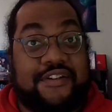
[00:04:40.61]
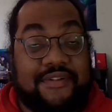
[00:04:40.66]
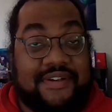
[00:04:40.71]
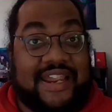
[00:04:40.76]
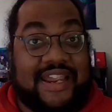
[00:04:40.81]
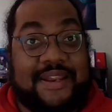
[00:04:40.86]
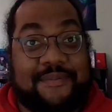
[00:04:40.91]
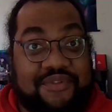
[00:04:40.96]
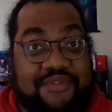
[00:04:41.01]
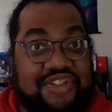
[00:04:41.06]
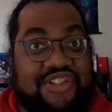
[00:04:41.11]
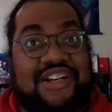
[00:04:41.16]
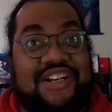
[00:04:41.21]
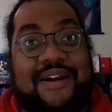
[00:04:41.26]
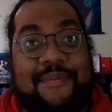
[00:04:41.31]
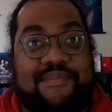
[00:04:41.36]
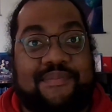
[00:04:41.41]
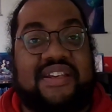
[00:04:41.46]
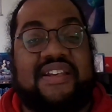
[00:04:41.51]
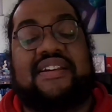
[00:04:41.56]
game
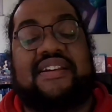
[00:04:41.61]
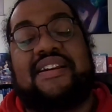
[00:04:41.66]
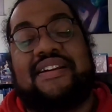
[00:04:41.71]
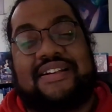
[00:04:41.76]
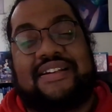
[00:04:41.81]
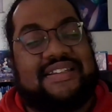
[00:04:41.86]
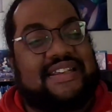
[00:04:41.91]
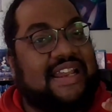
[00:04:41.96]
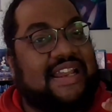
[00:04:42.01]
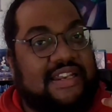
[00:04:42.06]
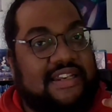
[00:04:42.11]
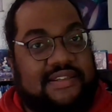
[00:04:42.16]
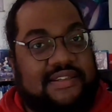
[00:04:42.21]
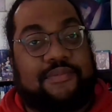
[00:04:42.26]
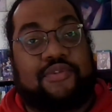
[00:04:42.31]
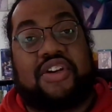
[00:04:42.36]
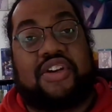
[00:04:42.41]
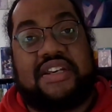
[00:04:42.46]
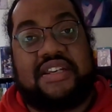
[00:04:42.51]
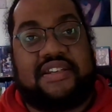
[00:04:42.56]
shopping because they had
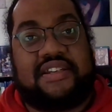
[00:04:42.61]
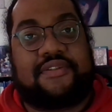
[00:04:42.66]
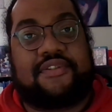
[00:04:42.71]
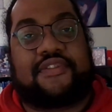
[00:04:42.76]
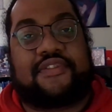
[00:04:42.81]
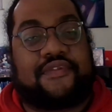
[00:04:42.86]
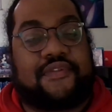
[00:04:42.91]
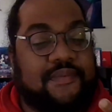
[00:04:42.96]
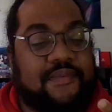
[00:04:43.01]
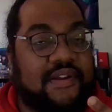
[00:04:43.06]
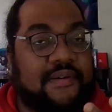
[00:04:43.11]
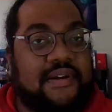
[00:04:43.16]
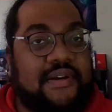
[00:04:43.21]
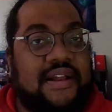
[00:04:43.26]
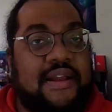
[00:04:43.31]
some good deals from the